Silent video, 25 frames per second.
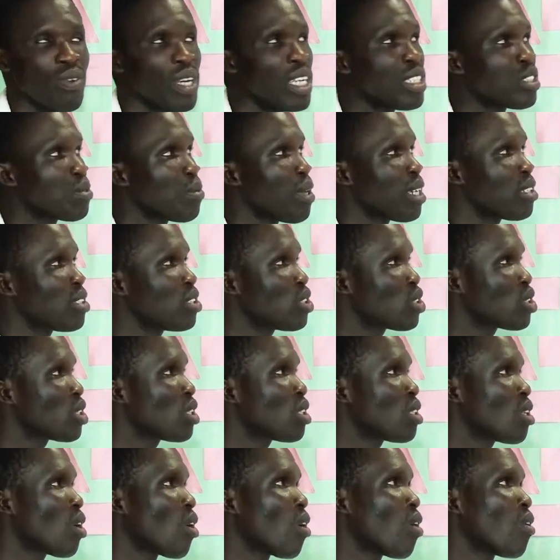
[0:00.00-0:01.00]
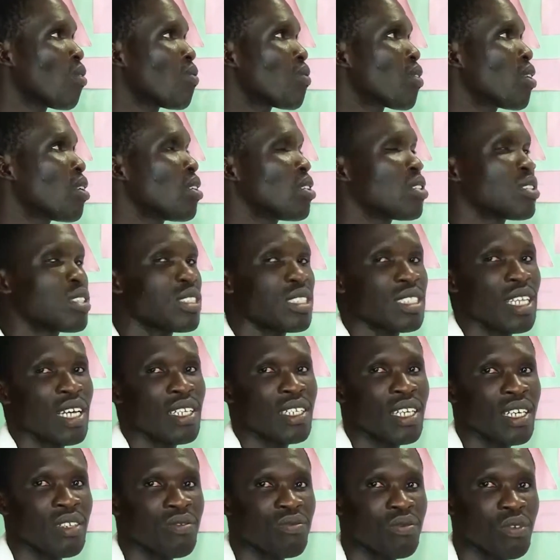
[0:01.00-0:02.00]
explanation of
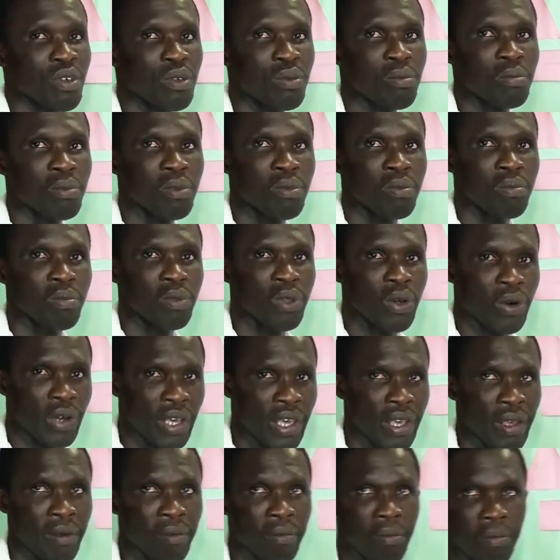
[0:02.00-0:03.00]
standard form. Okay,